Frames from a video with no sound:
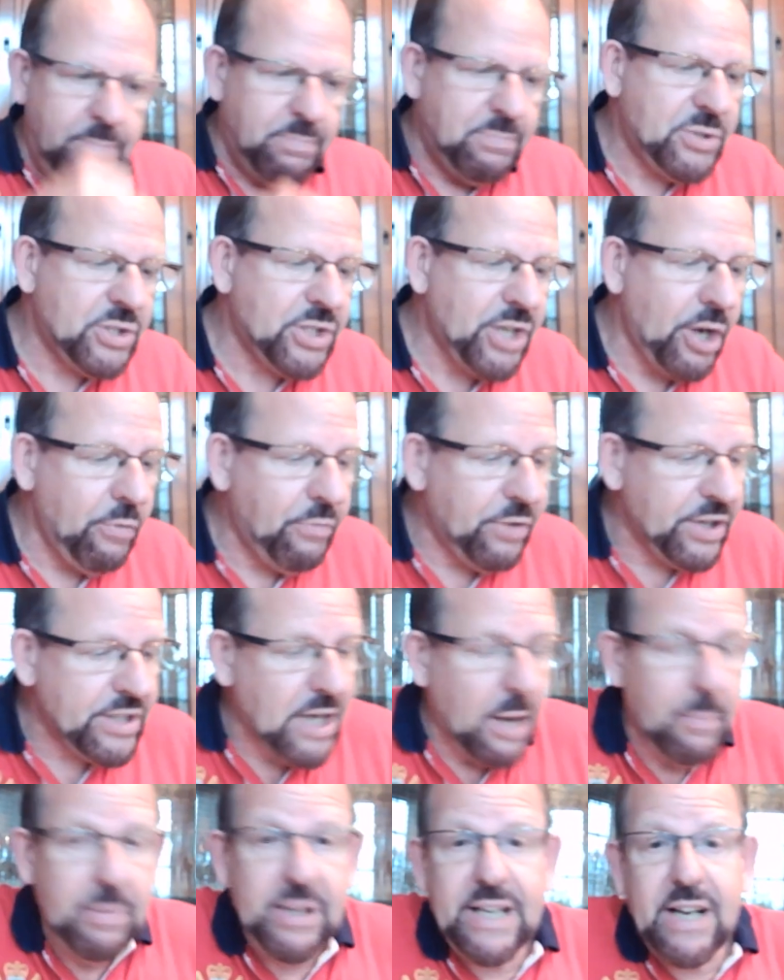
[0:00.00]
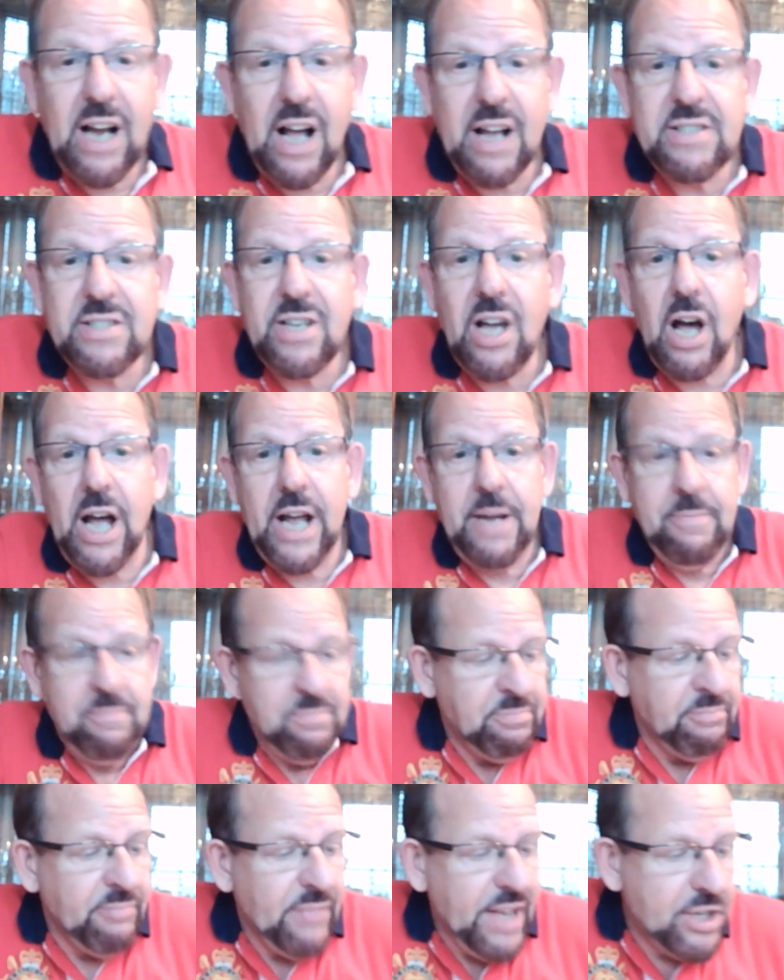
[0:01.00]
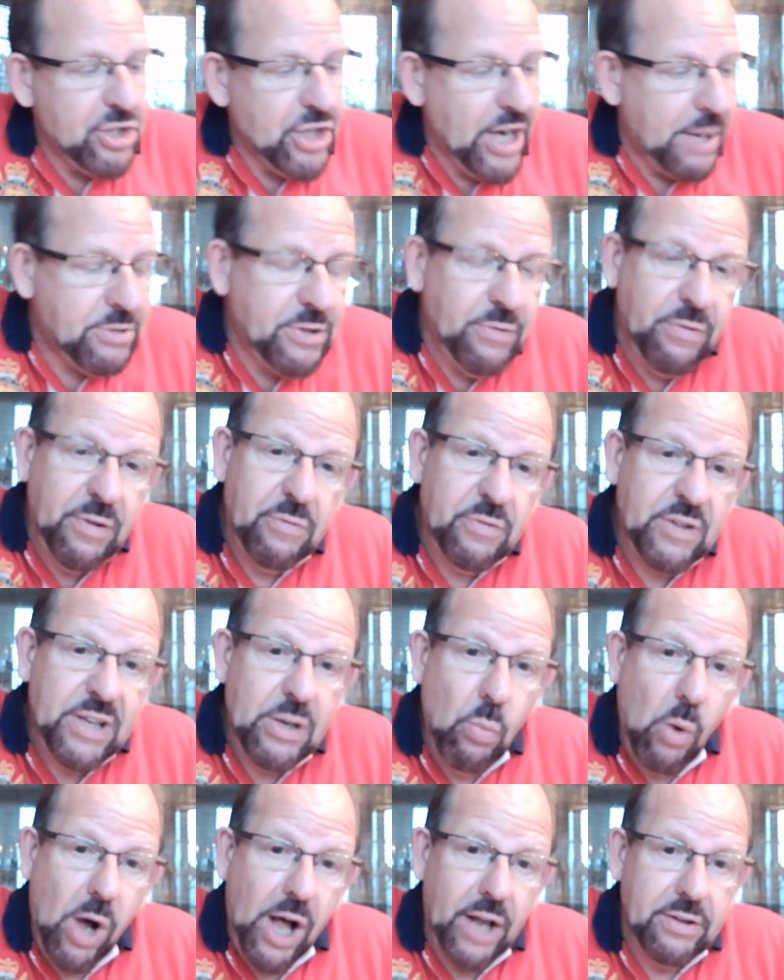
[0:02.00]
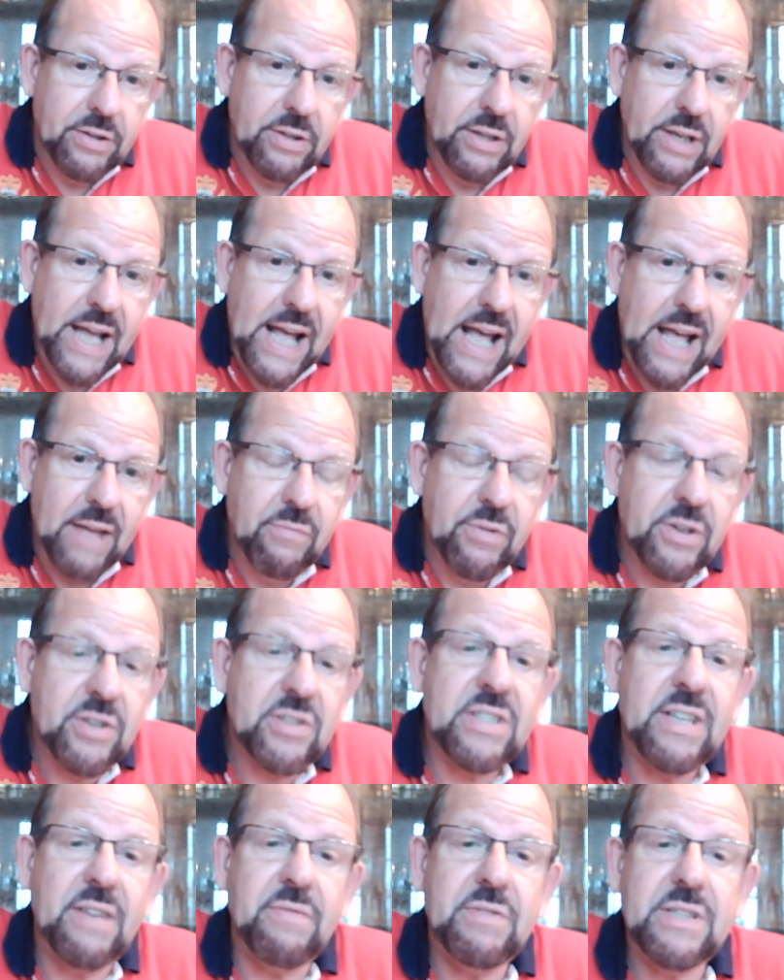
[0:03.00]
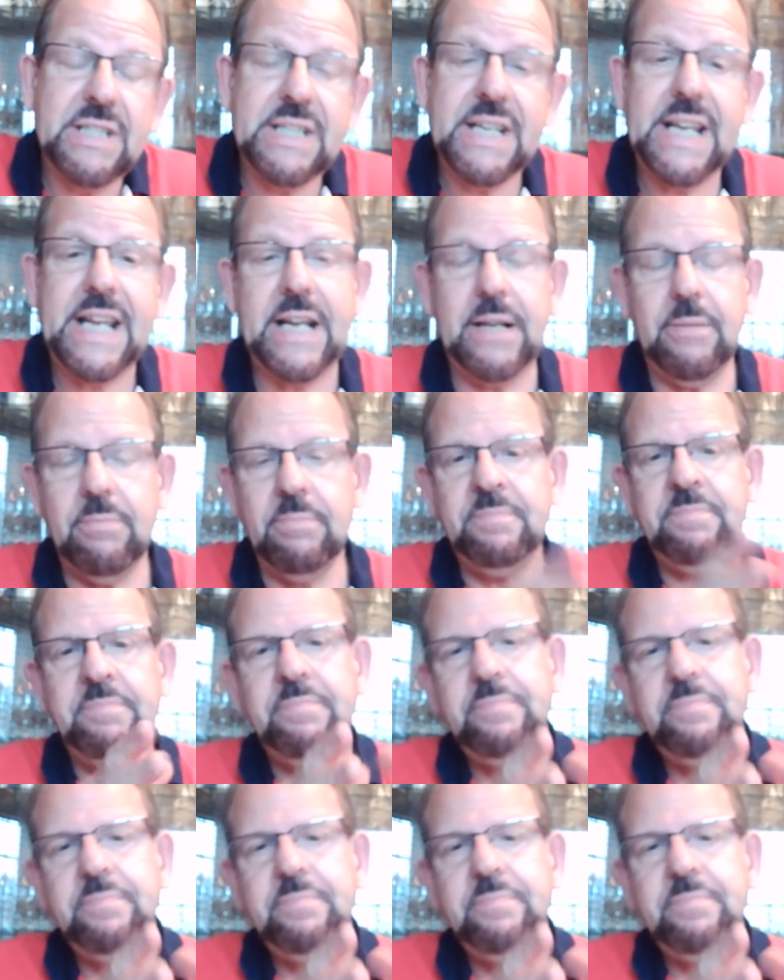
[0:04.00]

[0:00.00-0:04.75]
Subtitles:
So, for example, in Isaiah chapter 51 and verse 17,